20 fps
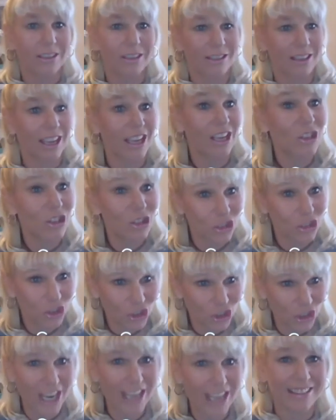Okay,
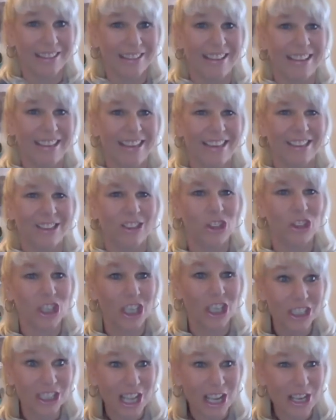gently,
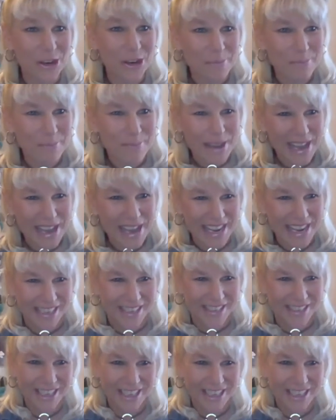just like your mind,